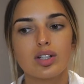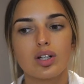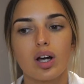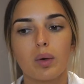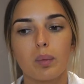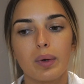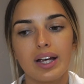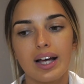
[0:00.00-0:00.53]
You
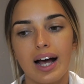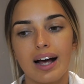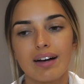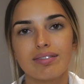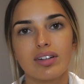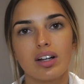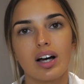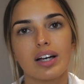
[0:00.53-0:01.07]
know, we
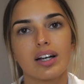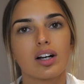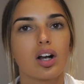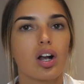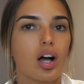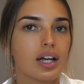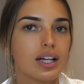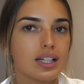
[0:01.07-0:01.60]
have like
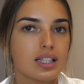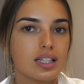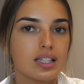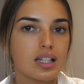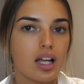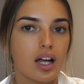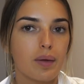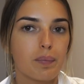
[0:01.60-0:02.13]

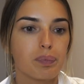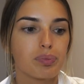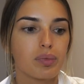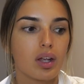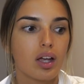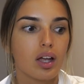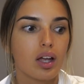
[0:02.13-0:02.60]
clients um,